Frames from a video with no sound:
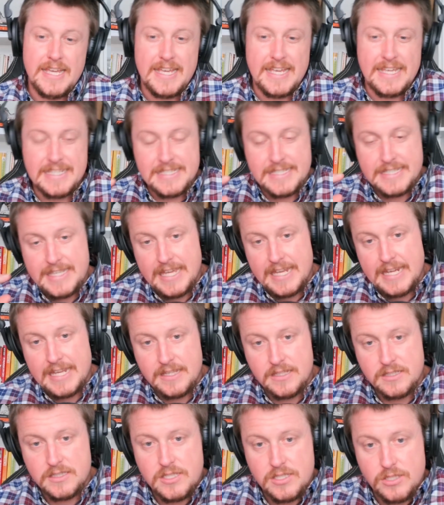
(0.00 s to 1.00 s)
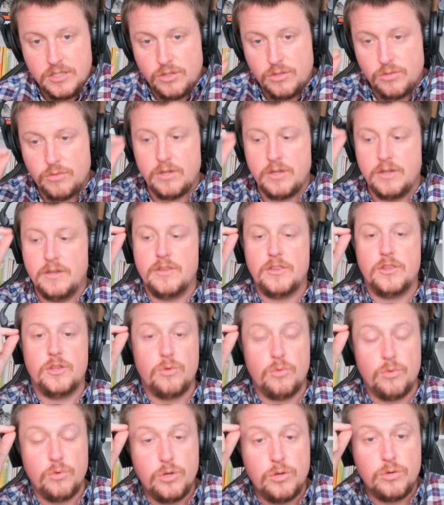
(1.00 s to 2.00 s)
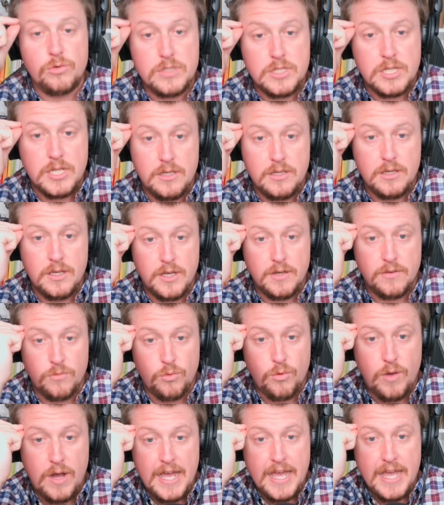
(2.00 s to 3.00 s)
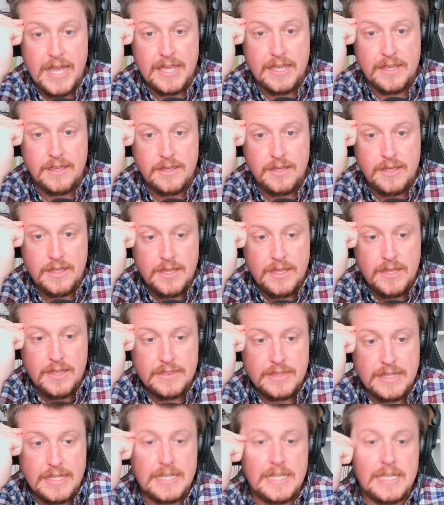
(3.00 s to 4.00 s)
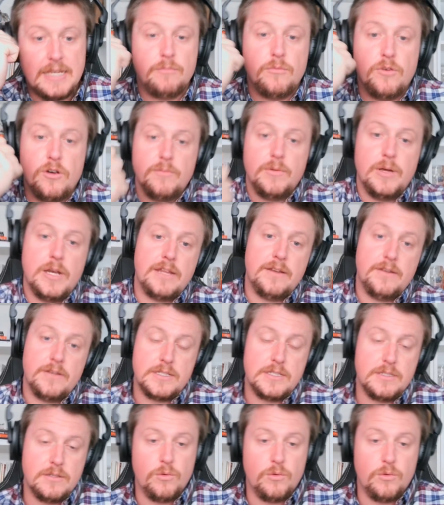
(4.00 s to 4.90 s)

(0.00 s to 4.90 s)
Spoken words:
is getting to the root of why they need more money,